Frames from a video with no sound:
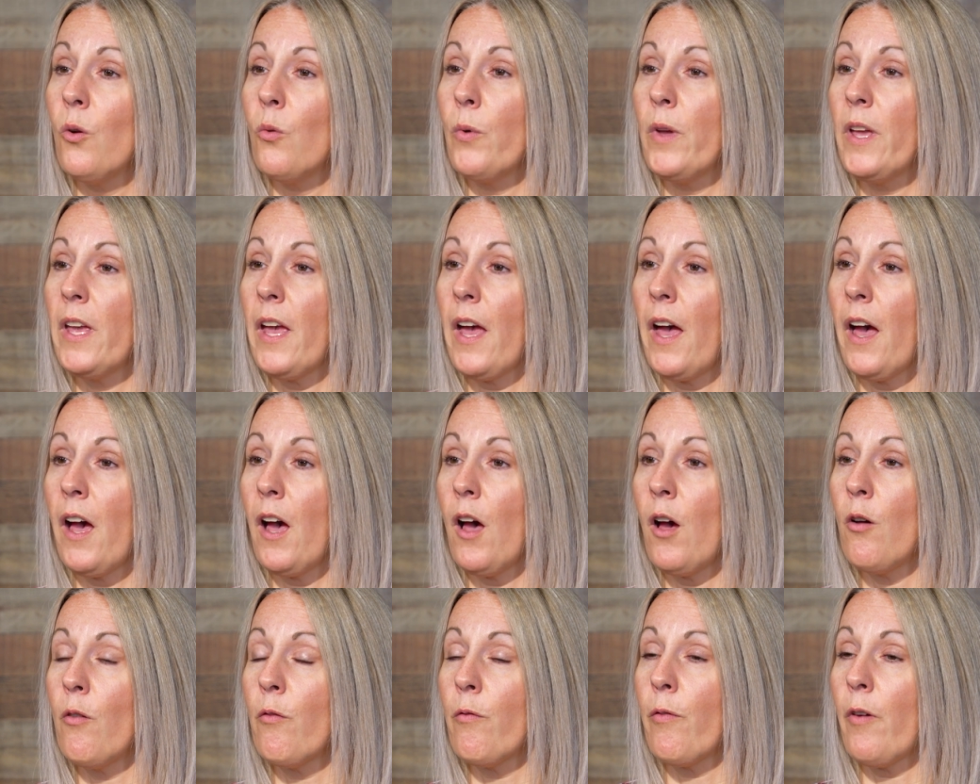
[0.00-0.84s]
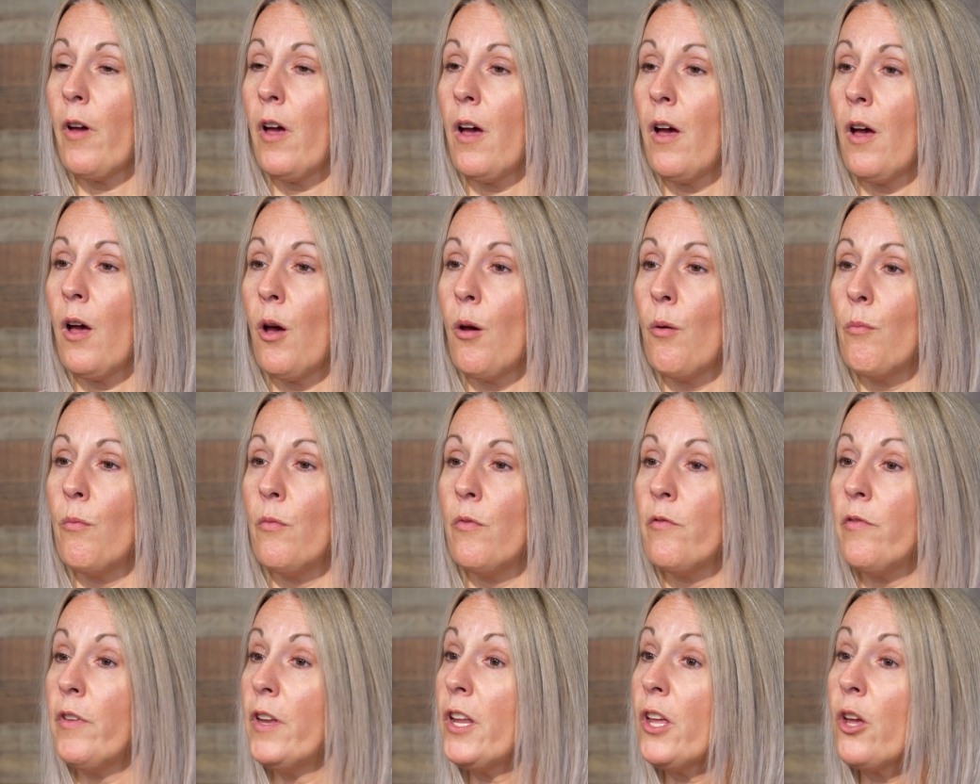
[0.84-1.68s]
We have
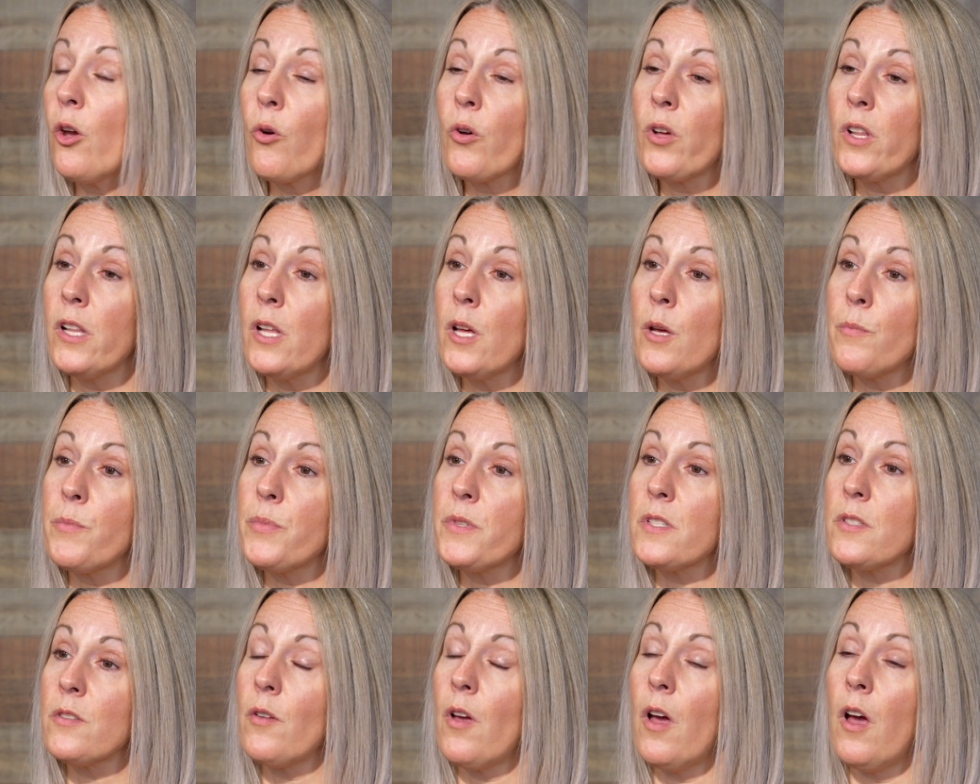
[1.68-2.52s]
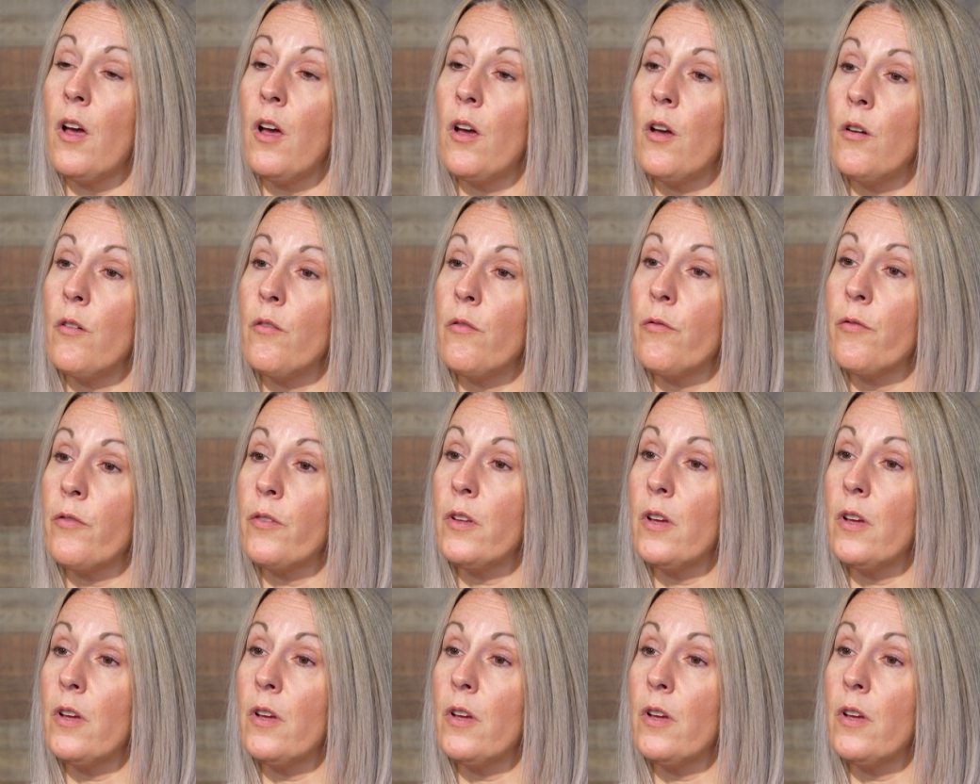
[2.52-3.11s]
video clips of